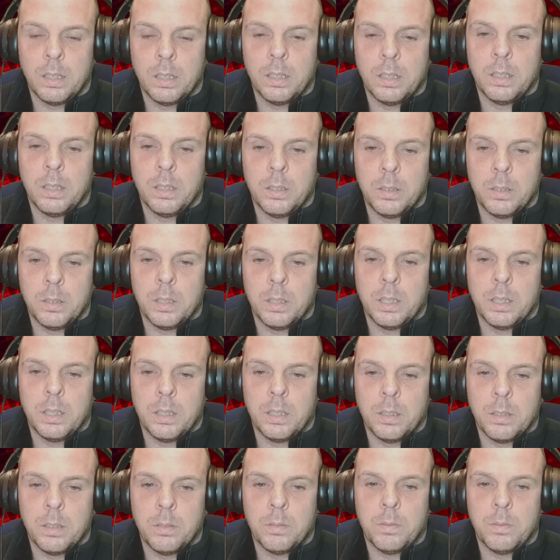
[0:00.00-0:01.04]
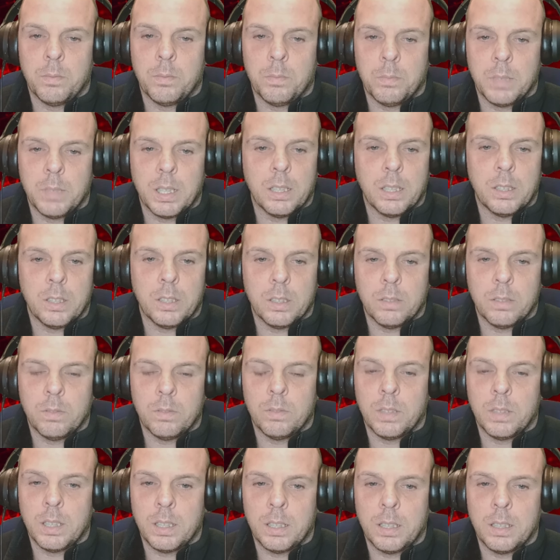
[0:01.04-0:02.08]
You have to show them that you're
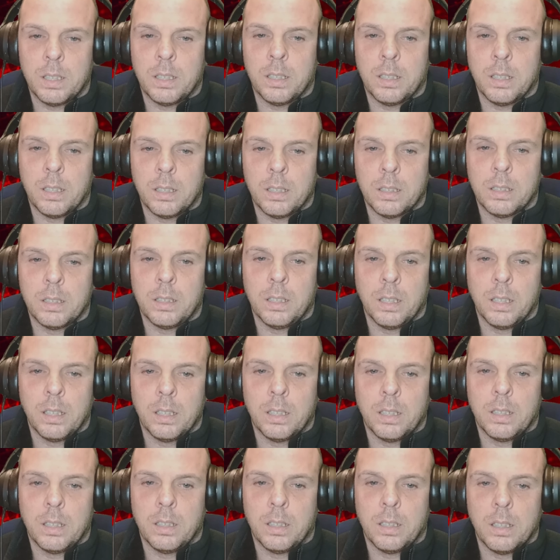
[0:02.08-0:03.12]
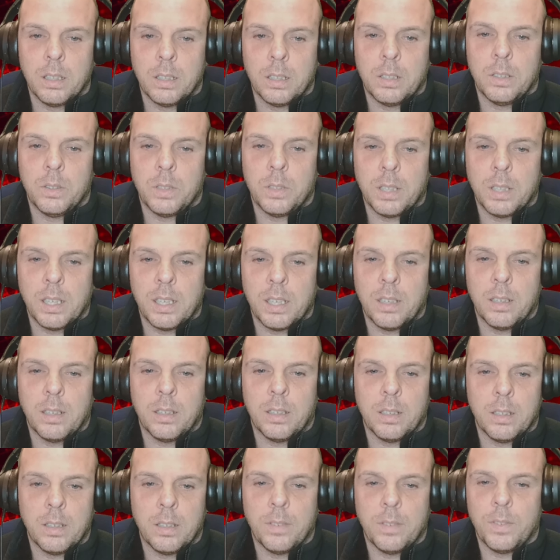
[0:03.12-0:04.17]
really not scared. You're playing
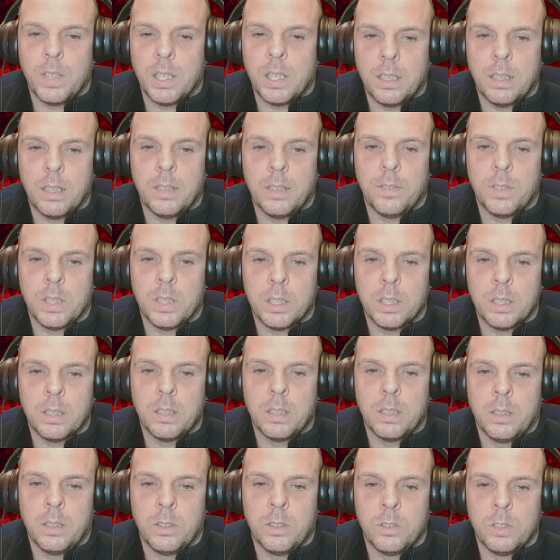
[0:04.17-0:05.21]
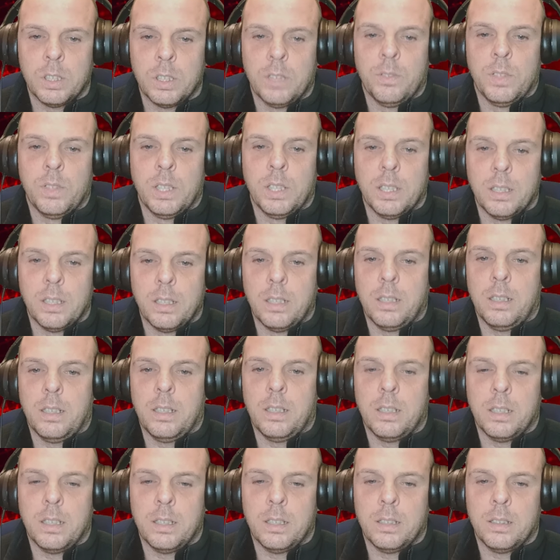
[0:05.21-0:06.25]
with your life, this ain't truth or dare.
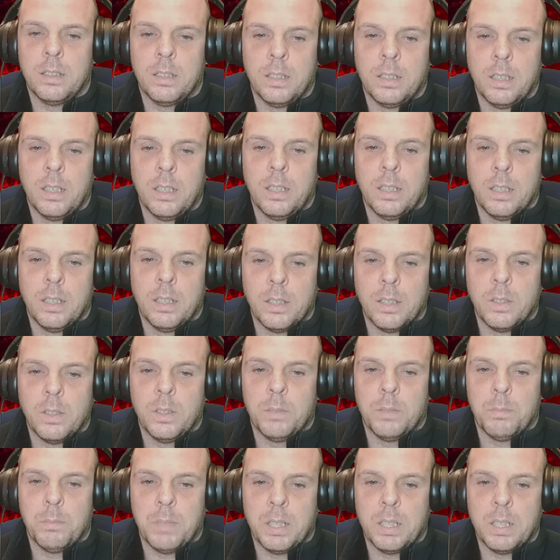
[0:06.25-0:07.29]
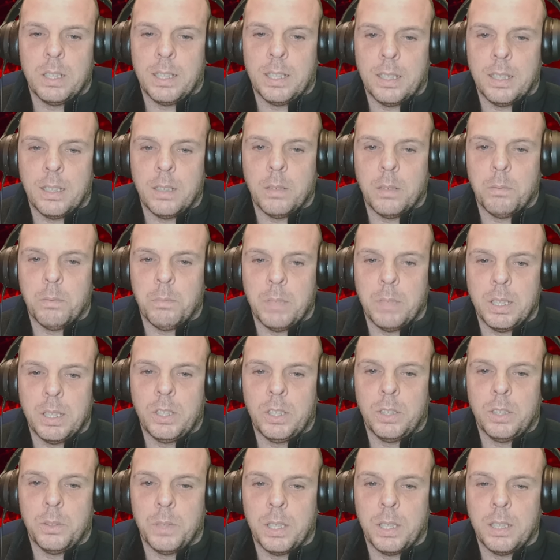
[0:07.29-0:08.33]
They'll kick you and they'll beat
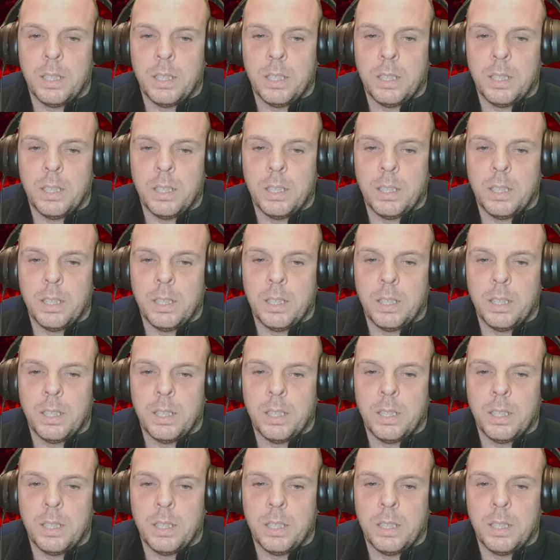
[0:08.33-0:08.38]
you and